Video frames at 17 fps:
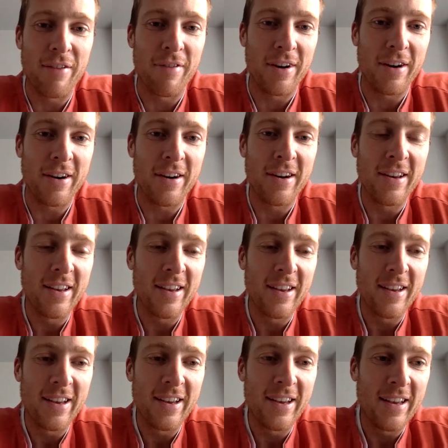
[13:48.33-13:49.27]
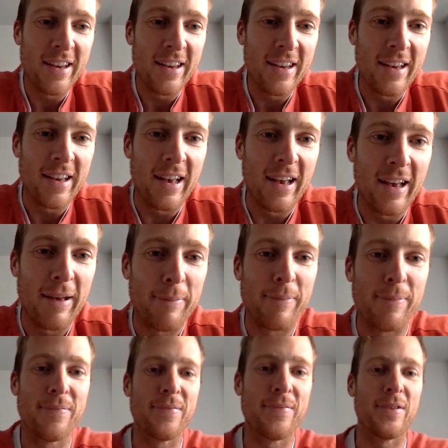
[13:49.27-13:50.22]
and
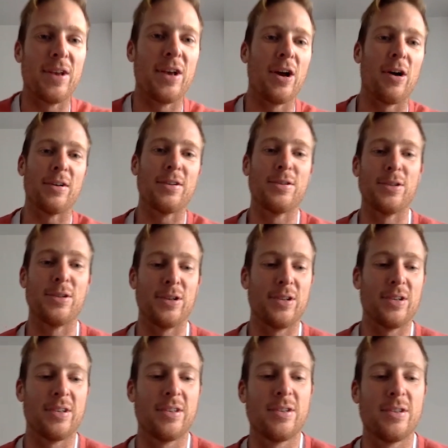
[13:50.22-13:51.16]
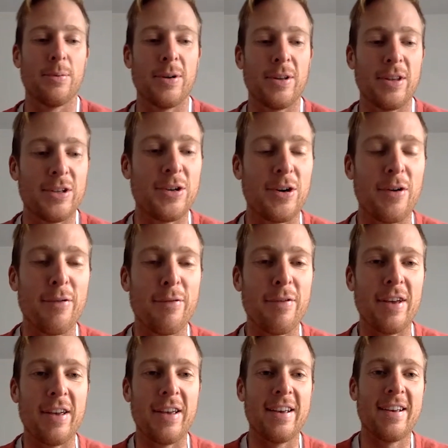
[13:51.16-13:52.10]
to win the
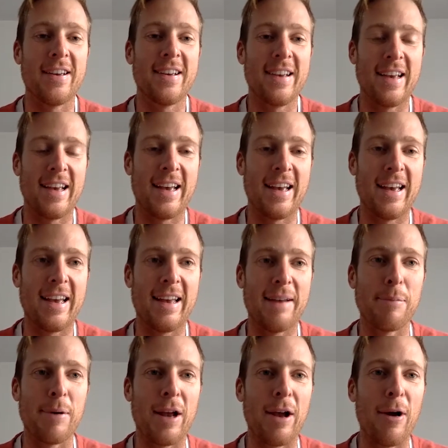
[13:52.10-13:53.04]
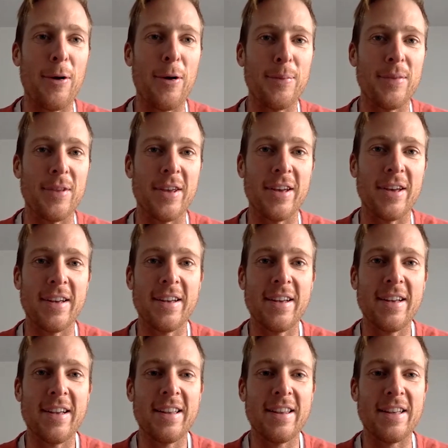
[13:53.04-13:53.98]
trophy and bring home the
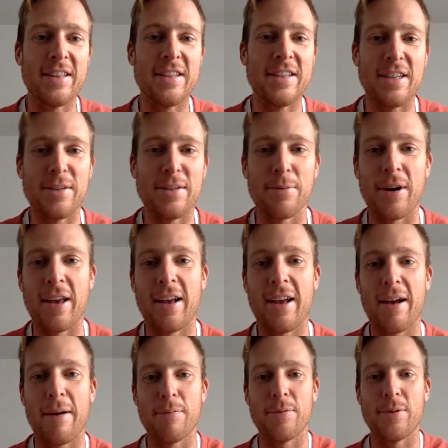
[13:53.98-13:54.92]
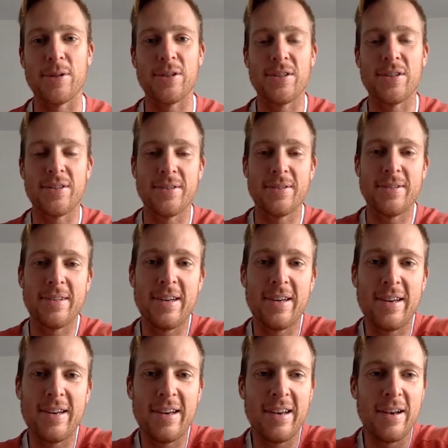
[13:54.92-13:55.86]
T20 Cup was
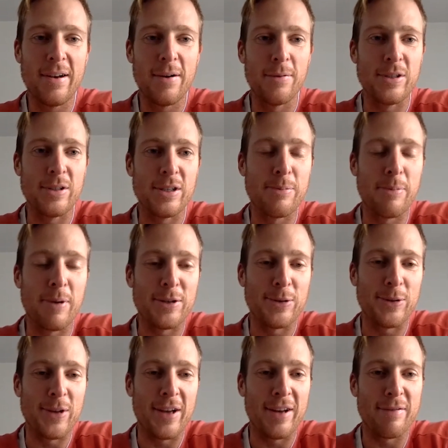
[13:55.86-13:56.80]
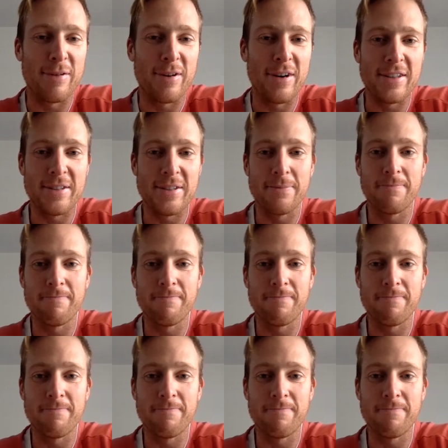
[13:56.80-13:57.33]
a special night for us.